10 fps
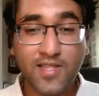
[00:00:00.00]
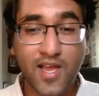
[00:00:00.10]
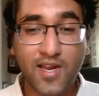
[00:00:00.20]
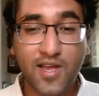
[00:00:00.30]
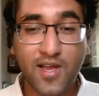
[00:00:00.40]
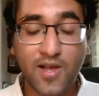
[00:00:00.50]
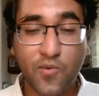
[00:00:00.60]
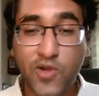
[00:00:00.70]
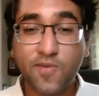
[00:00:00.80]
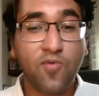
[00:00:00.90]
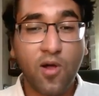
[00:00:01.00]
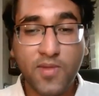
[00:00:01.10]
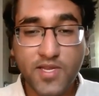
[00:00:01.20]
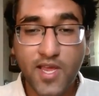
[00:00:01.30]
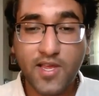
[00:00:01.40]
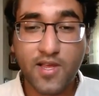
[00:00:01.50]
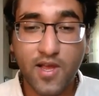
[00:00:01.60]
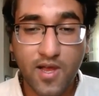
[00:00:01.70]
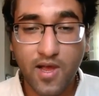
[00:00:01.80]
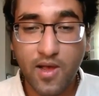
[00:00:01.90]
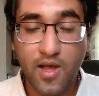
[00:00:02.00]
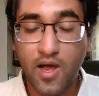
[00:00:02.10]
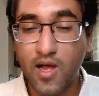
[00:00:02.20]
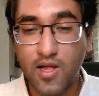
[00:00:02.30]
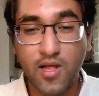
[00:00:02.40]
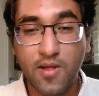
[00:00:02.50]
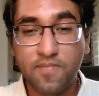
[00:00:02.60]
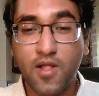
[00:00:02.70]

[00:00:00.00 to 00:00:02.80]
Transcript: that uh, we could probably take a, a,